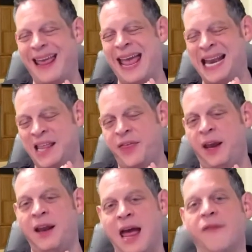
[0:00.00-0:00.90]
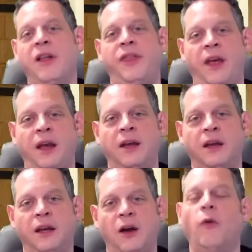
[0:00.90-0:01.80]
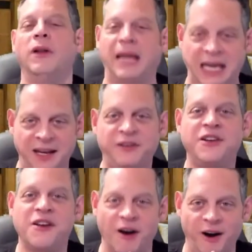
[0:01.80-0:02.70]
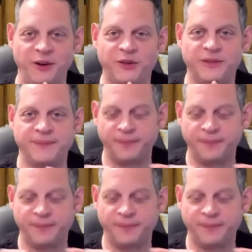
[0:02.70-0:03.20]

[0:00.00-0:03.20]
anything and everything related to cards.